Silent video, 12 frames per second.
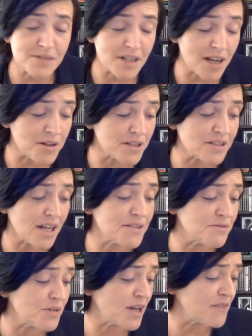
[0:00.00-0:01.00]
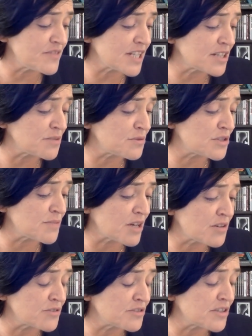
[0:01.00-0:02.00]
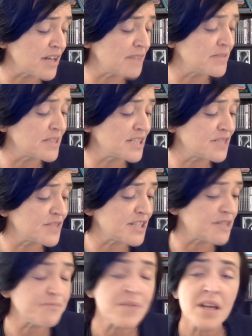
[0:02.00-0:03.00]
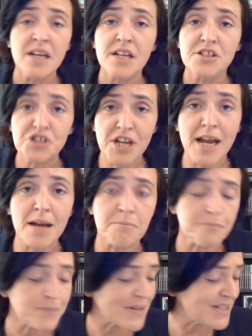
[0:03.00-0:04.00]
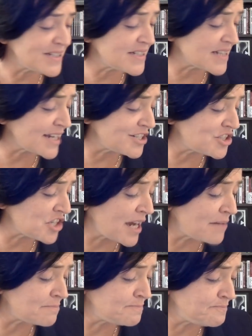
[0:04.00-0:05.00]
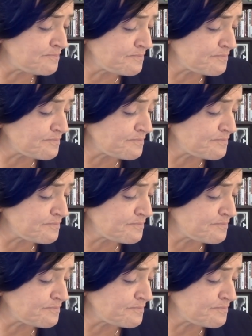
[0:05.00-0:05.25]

I've said the word about 100 times in this video, sham. It is a sham.